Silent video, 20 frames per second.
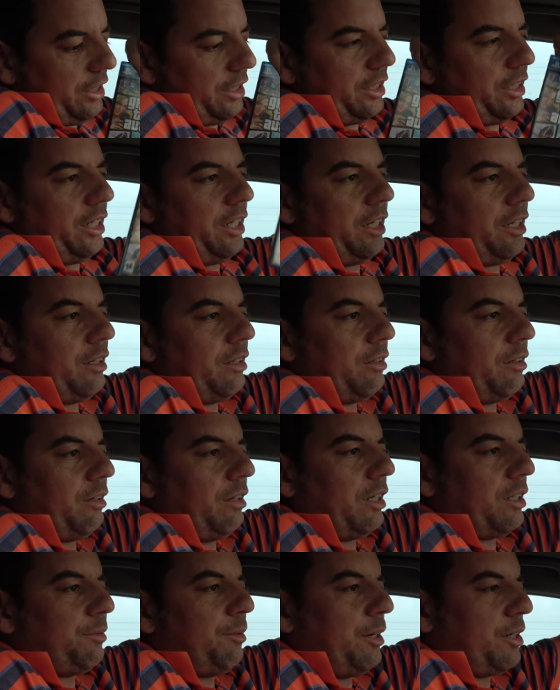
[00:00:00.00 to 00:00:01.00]
see,
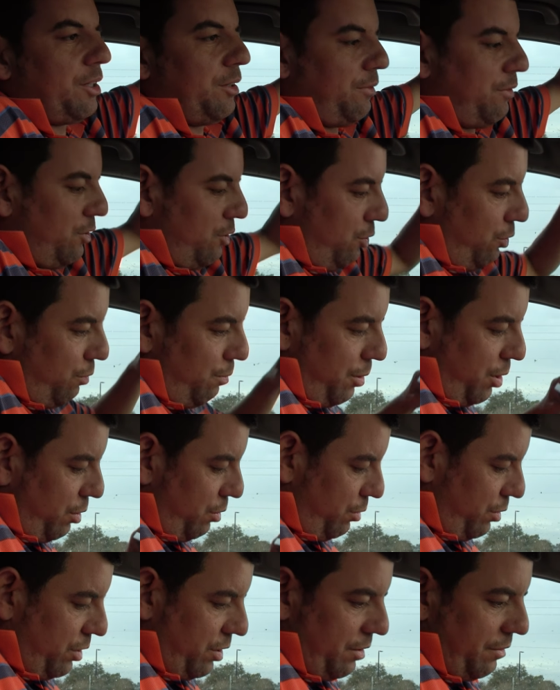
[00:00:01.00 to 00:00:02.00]
especially for two
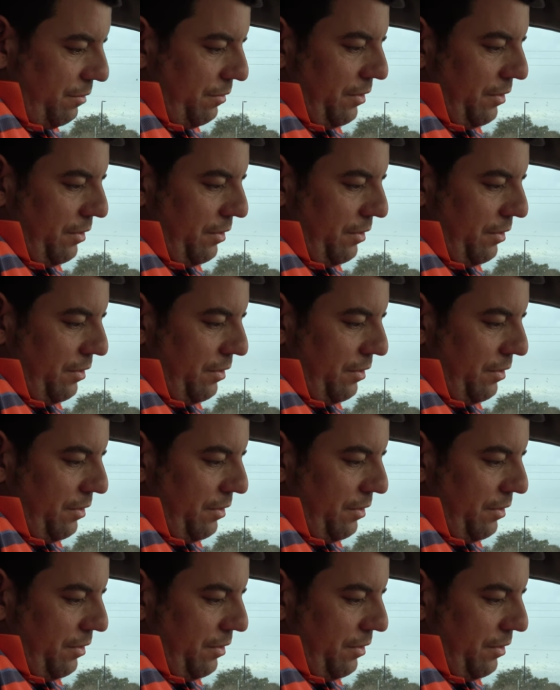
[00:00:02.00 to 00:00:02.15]
bones.